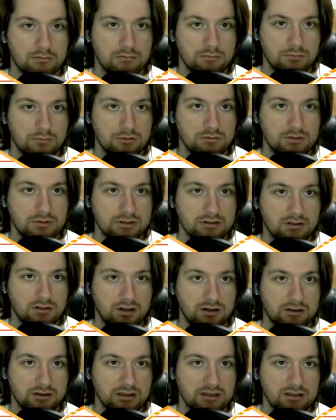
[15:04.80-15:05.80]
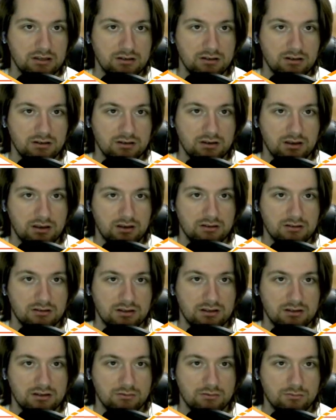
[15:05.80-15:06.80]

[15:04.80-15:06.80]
We'll click login. And then